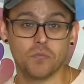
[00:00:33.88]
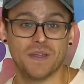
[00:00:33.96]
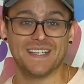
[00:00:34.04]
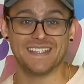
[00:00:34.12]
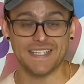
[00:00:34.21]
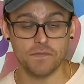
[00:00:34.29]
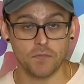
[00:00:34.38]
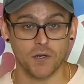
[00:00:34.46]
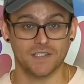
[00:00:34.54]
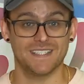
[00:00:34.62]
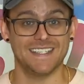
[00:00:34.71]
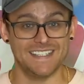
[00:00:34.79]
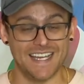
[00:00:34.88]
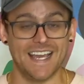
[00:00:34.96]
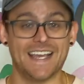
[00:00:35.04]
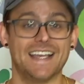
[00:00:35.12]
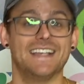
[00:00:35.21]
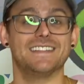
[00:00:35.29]
bit deeper
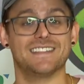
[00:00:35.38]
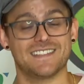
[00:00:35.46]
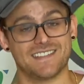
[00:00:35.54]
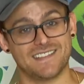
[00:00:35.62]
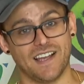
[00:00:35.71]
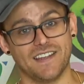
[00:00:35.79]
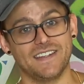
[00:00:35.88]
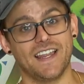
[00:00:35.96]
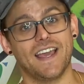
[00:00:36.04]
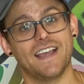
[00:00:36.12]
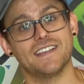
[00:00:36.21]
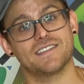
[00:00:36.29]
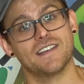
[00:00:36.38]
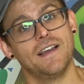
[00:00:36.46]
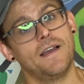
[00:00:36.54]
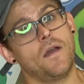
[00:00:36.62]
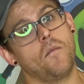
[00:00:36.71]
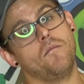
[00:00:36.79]
today into Sunday's
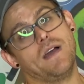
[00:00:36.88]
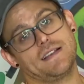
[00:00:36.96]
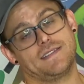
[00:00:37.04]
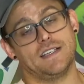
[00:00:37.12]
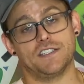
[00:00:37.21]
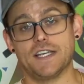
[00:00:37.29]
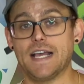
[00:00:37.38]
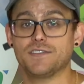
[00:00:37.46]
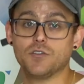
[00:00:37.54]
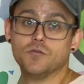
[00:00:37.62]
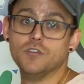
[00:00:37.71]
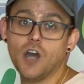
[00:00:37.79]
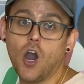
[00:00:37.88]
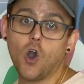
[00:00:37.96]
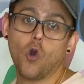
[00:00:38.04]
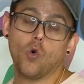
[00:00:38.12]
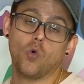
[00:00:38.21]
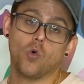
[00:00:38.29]
message. As you
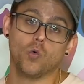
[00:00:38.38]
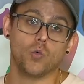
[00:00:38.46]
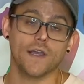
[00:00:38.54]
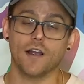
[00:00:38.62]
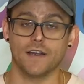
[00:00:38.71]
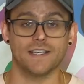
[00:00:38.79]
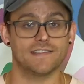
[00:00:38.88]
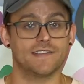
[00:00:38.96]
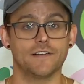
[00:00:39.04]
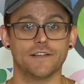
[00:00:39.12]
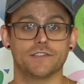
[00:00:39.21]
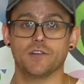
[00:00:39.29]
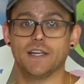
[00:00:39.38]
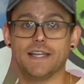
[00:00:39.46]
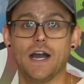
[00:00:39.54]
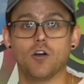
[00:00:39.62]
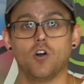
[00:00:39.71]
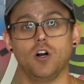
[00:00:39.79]
know, we are in a series right
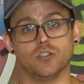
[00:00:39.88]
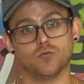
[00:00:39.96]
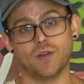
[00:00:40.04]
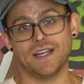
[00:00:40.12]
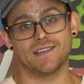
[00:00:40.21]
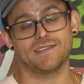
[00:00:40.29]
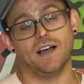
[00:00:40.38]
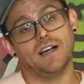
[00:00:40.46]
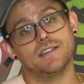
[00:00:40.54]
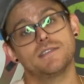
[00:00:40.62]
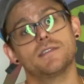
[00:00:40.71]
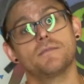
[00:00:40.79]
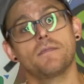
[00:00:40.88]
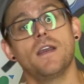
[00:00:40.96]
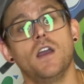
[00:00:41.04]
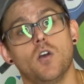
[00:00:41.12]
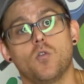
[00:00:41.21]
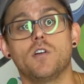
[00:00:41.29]
now called Renaissance.
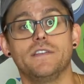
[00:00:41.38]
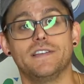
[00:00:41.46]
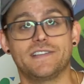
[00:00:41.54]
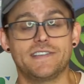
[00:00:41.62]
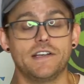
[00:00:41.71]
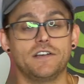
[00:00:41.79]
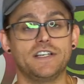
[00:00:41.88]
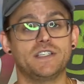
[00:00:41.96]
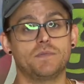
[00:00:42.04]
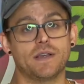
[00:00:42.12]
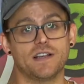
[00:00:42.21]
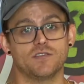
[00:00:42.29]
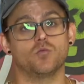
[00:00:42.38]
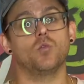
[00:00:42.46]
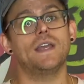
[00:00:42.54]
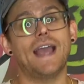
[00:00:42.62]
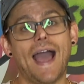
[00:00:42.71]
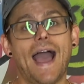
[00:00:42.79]
We're in the series because
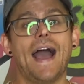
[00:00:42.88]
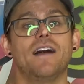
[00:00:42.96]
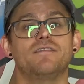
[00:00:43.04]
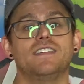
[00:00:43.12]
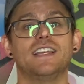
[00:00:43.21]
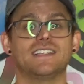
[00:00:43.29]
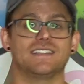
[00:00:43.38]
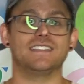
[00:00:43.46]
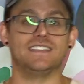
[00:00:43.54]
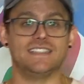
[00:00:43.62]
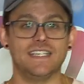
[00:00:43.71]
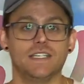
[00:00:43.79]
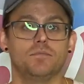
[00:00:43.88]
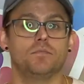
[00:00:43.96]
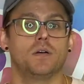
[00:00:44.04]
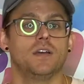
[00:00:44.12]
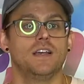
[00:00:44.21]
we have this deep